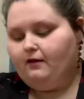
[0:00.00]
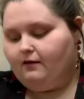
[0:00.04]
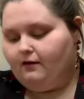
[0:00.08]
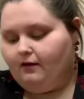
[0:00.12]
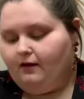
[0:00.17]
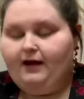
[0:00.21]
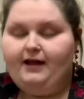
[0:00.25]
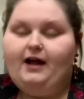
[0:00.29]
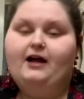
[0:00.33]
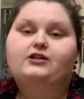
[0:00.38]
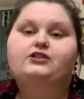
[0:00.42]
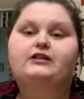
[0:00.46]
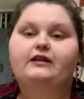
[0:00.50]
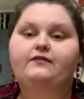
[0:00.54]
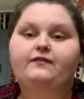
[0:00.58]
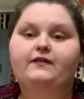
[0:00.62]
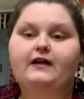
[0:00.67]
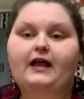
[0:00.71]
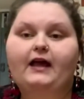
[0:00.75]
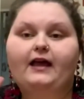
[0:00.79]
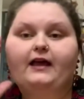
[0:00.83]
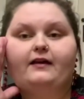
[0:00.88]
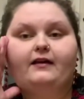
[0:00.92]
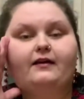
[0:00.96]
I actually feel
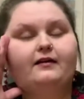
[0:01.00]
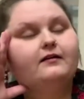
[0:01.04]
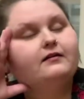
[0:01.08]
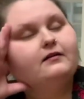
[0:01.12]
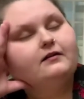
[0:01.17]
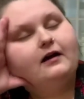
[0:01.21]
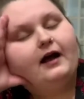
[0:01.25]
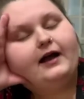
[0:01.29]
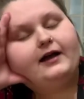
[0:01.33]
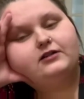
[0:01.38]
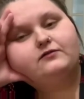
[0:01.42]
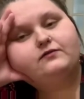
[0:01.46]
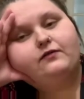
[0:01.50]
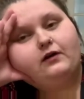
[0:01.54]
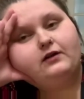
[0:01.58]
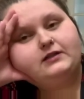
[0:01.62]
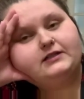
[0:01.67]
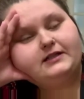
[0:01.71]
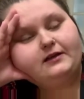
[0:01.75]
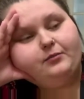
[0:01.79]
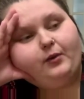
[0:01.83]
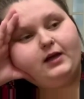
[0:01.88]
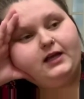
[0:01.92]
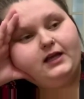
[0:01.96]
like I could fall
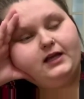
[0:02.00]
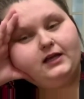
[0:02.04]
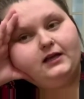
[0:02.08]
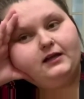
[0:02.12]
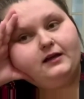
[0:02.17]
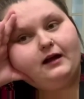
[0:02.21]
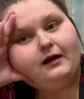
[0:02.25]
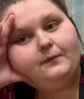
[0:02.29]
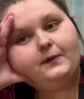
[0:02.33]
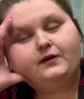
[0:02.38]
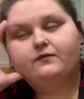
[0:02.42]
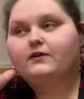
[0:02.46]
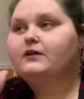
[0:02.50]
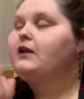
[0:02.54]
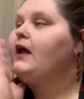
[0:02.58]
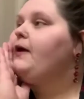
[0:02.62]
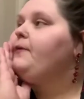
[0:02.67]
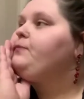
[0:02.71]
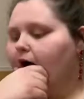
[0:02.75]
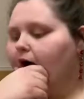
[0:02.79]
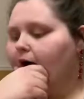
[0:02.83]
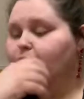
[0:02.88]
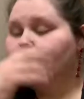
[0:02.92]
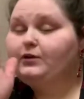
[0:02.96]
asleep while eating. I'm not even gonna
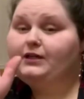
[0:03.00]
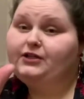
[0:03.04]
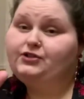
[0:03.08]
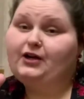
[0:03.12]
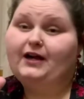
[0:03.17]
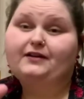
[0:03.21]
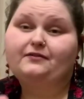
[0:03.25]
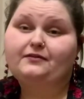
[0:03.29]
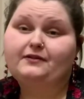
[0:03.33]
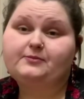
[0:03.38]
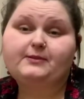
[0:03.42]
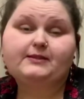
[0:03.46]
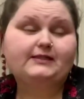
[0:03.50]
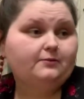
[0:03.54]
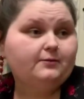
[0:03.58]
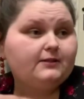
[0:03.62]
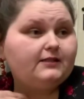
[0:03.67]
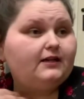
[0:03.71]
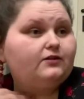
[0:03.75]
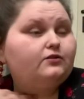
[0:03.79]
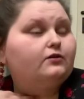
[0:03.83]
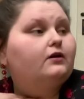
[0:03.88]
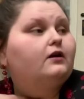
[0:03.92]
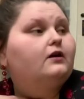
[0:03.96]
lie. I'm really trying to fix my sleeping
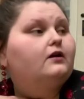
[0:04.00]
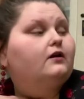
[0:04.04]
schedule.